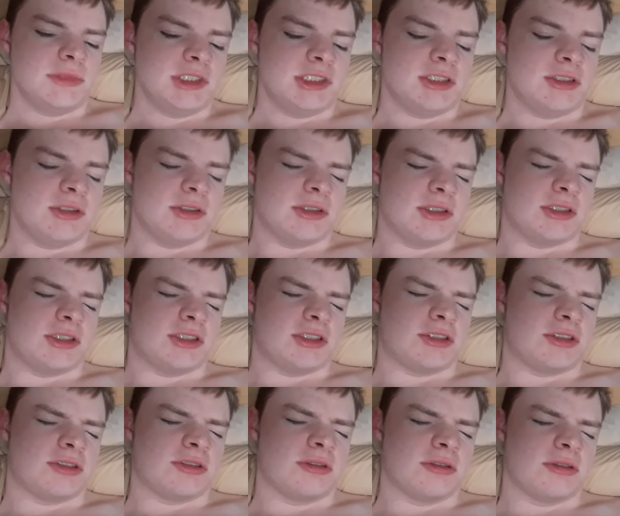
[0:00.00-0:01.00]

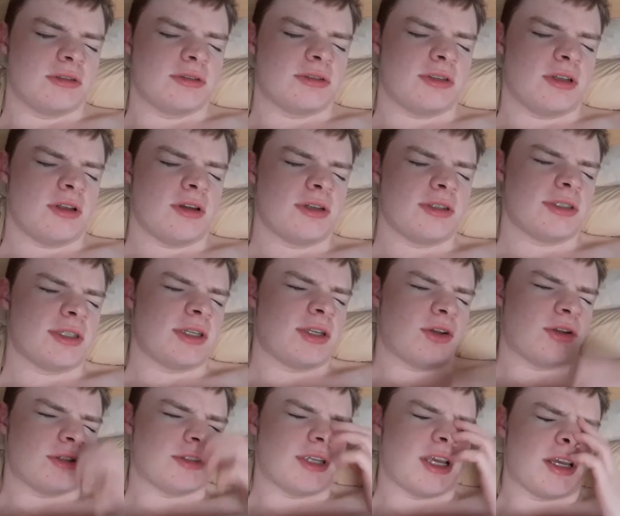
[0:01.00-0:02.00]
As long as I
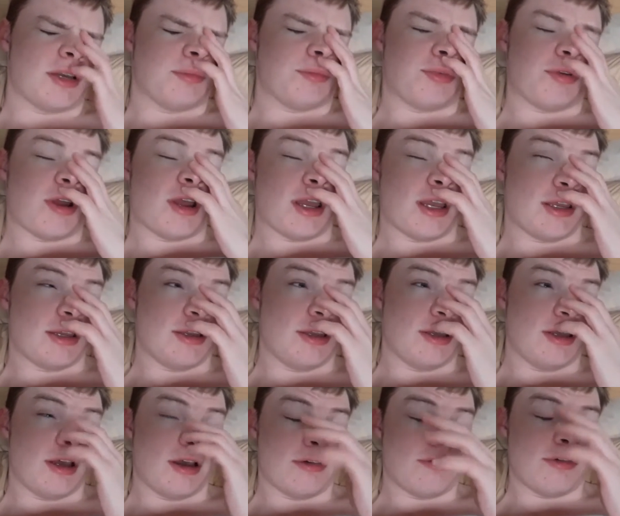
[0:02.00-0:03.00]
don't take a break
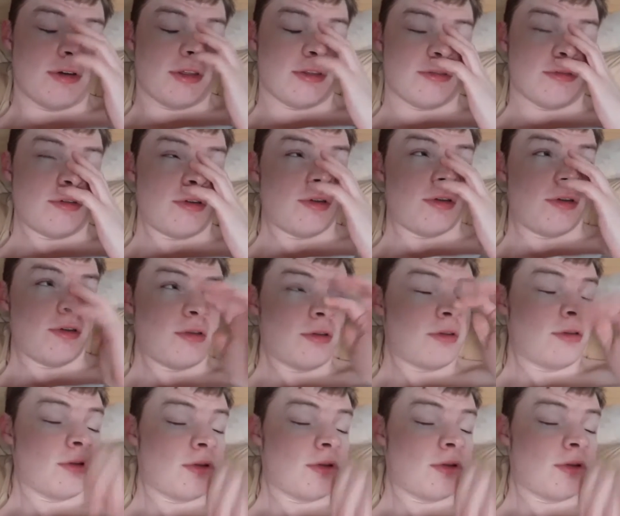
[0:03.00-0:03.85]
halfway through